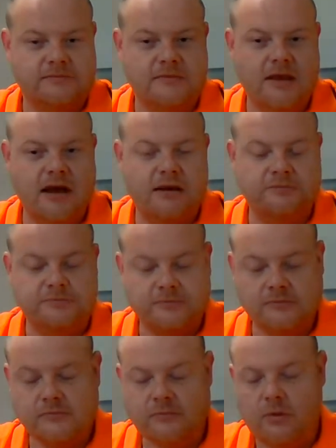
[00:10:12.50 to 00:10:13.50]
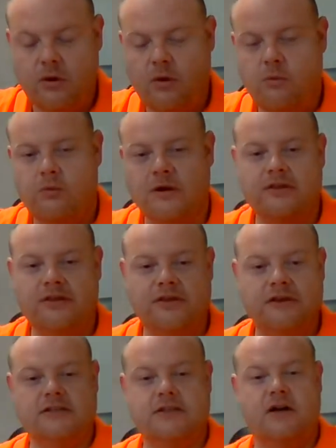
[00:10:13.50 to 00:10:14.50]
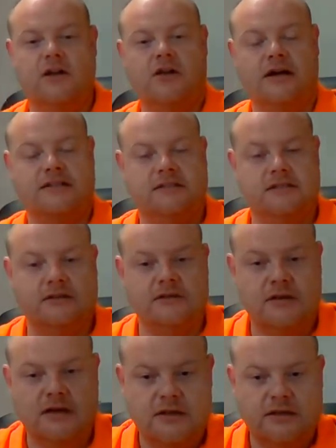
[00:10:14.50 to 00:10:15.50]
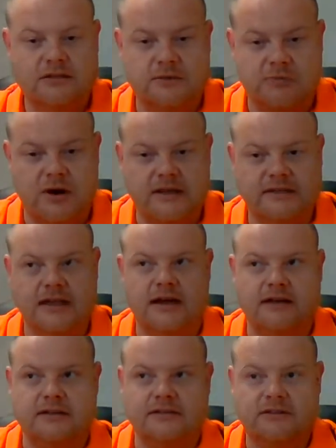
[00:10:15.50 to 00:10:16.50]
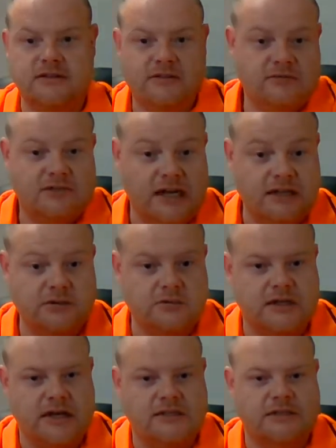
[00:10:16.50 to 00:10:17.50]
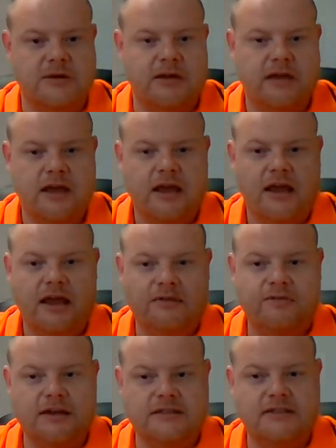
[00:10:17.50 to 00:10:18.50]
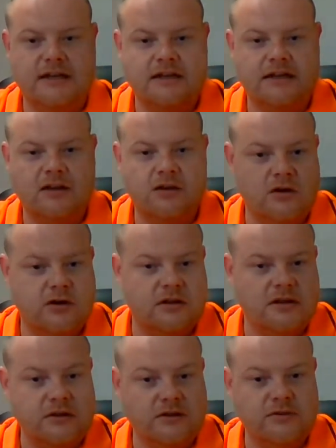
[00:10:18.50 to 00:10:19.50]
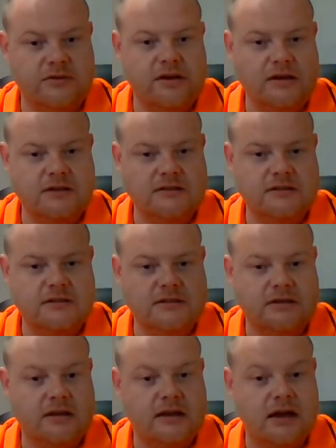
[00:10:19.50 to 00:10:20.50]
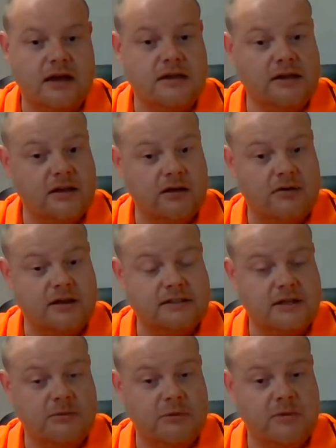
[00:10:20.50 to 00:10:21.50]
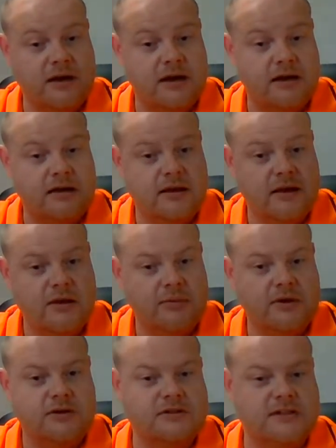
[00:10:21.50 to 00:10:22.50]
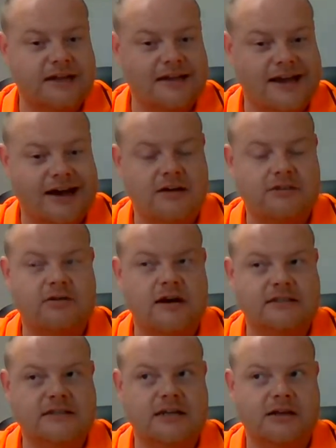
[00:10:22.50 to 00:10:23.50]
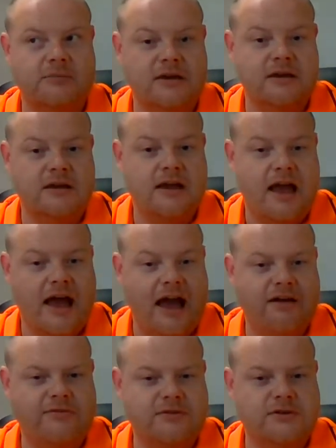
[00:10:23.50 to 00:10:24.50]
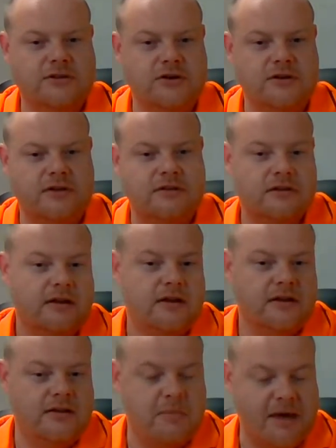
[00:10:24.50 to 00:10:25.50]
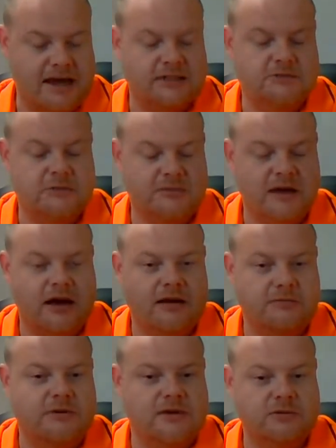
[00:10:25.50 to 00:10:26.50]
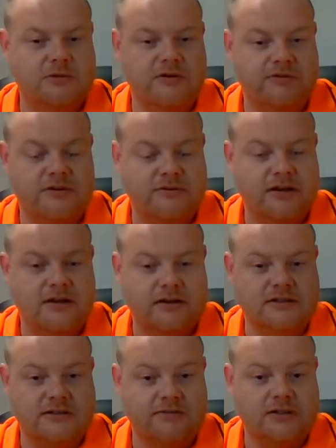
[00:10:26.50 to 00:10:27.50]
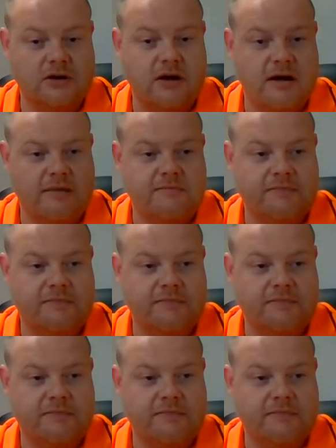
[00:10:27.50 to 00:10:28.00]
Now, one of the things that I like to break down and say to a customer, if they're sending a lot of little things, a kilo rate is going to be better because their carton rate is going to be averaged on the maximum carton being 25 kilos every time.